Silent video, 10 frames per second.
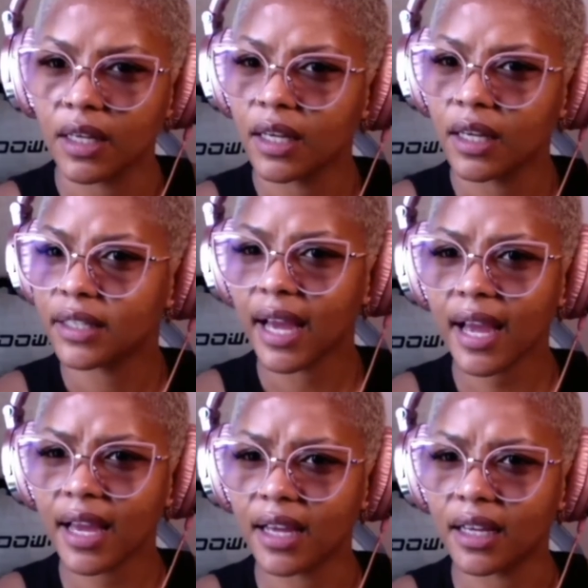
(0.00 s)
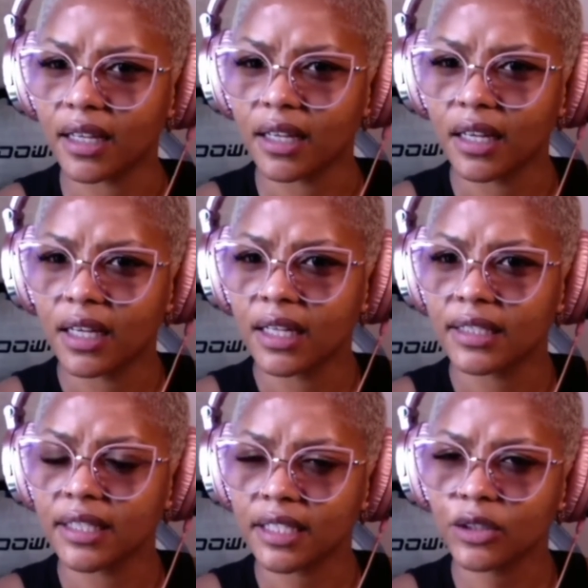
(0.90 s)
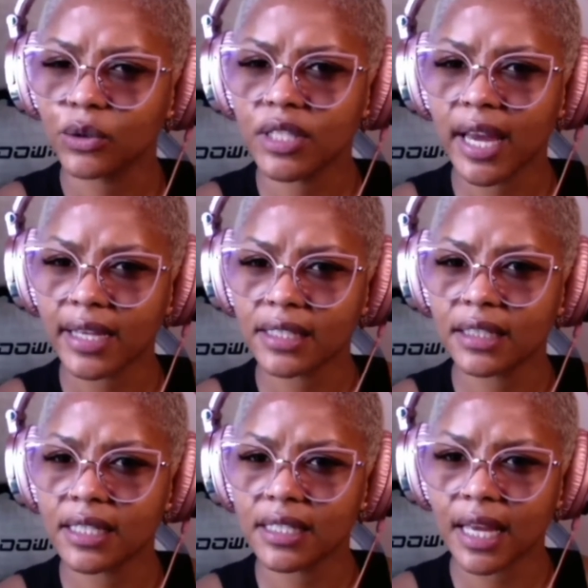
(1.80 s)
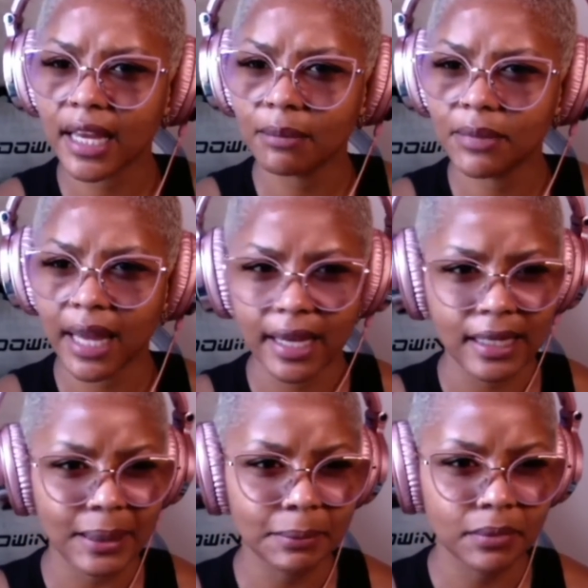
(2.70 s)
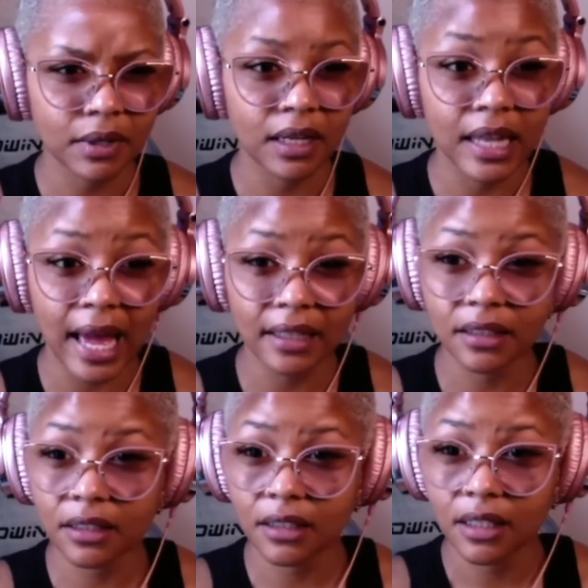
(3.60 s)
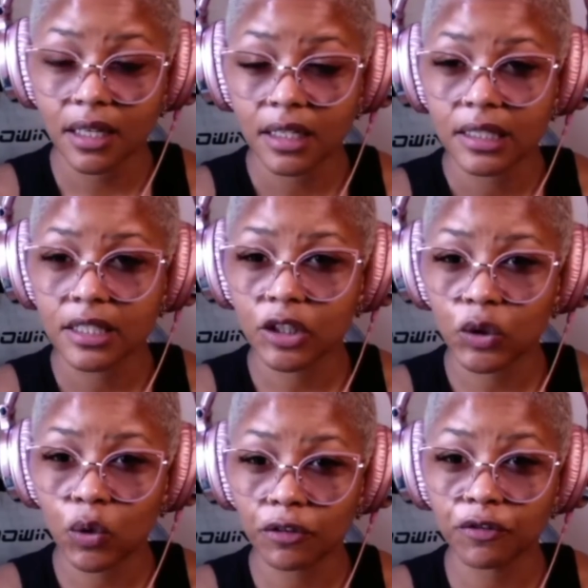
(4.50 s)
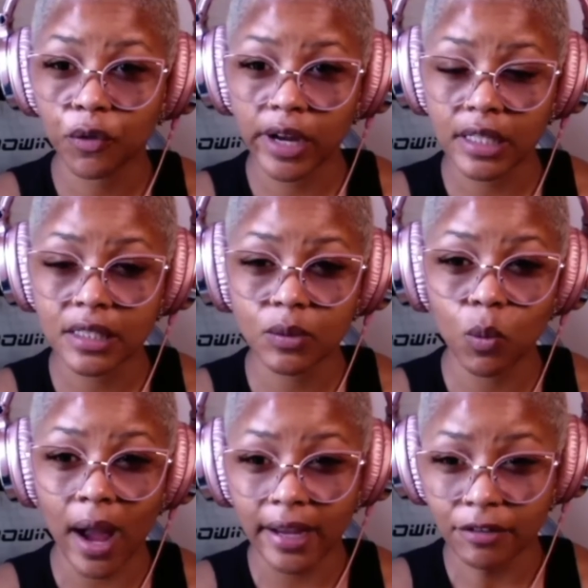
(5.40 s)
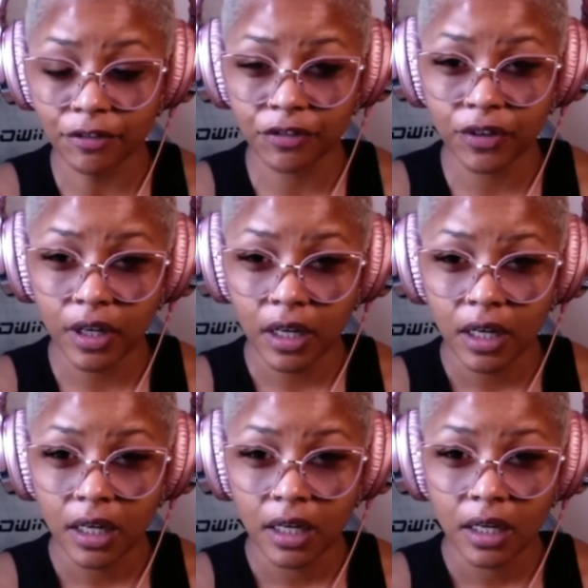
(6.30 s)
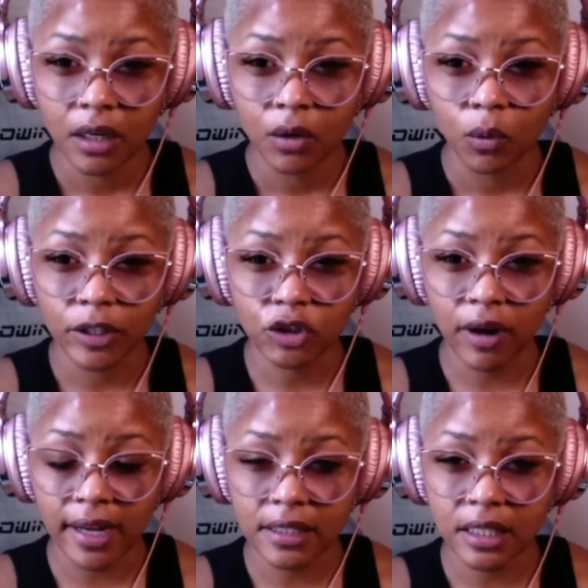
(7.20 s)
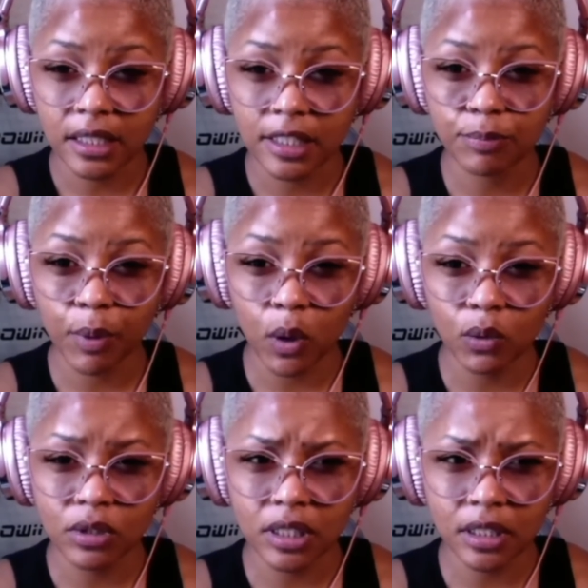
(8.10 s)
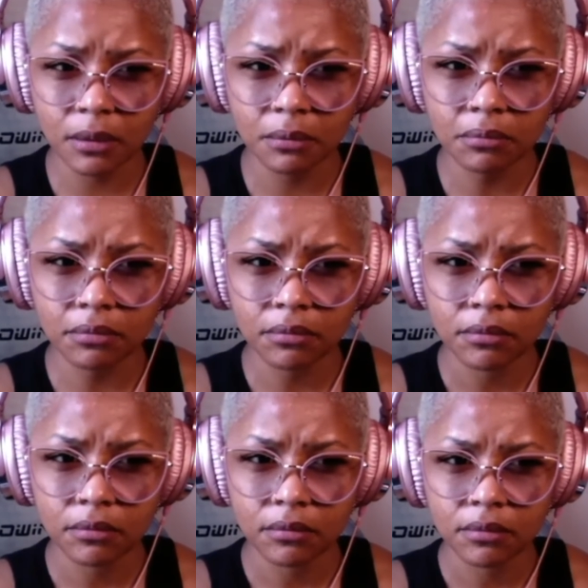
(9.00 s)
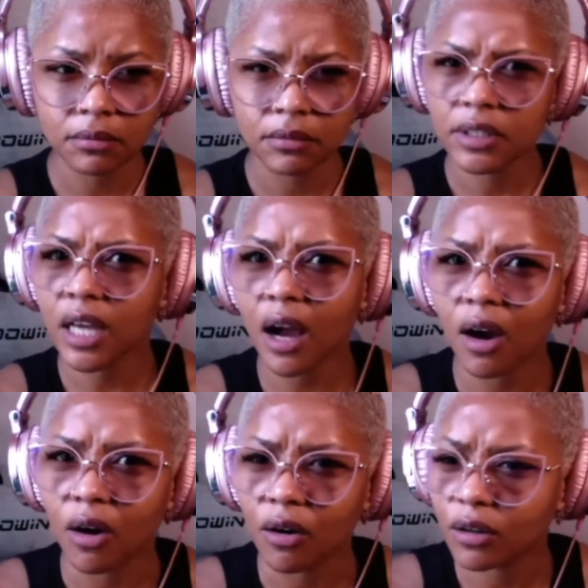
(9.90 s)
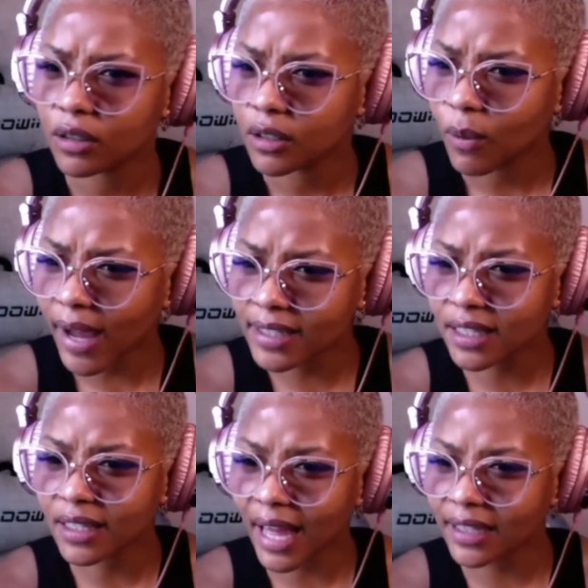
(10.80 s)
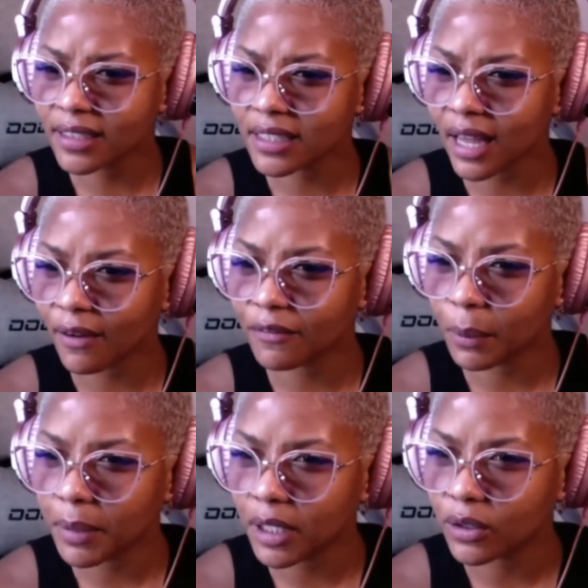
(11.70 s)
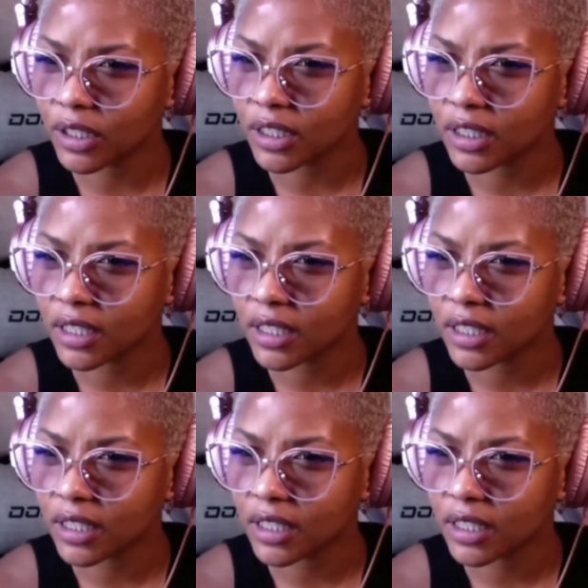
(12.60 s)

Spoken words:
Yeah. Didn't you text this same name, Alonda, to your friend's wife when trying to expose him? Y'all, why does Alonda sound familiar?